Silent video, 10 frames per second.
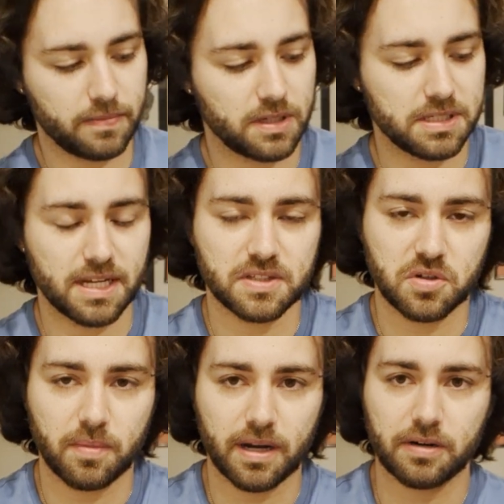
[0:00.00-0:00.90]

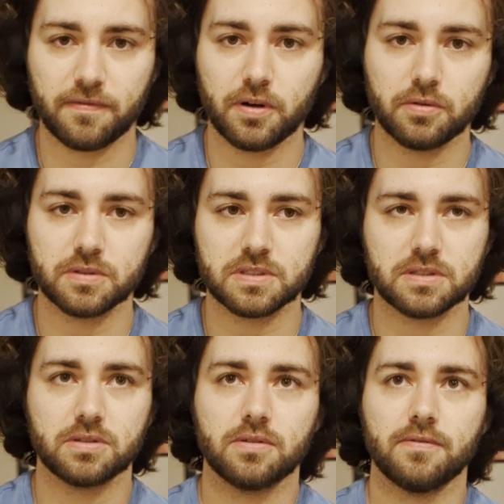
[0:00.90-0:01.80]
condenser
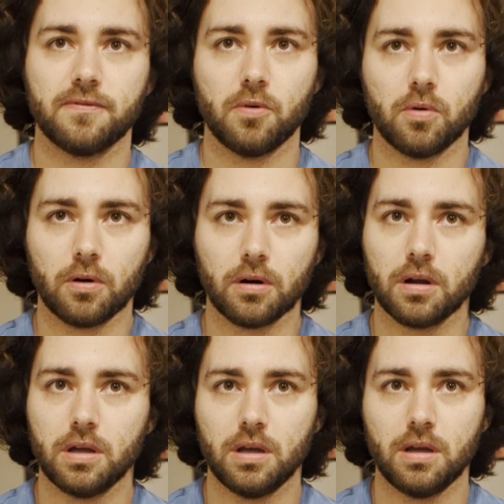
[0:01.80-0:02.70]
microphones for
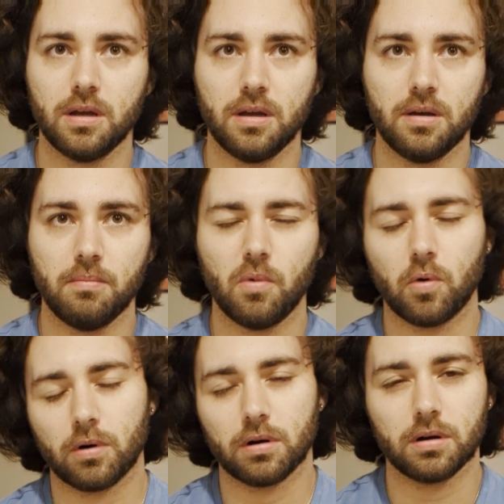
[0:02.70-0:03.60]

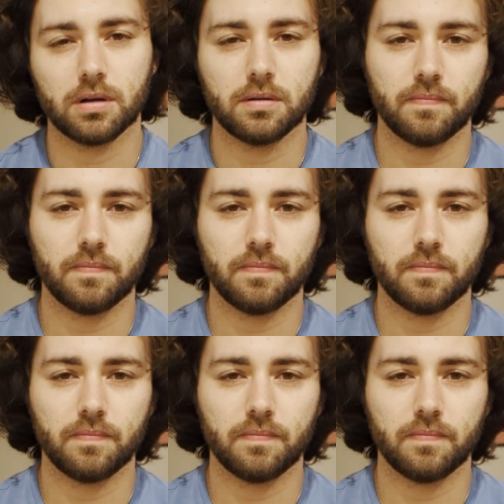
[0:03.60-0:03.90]
more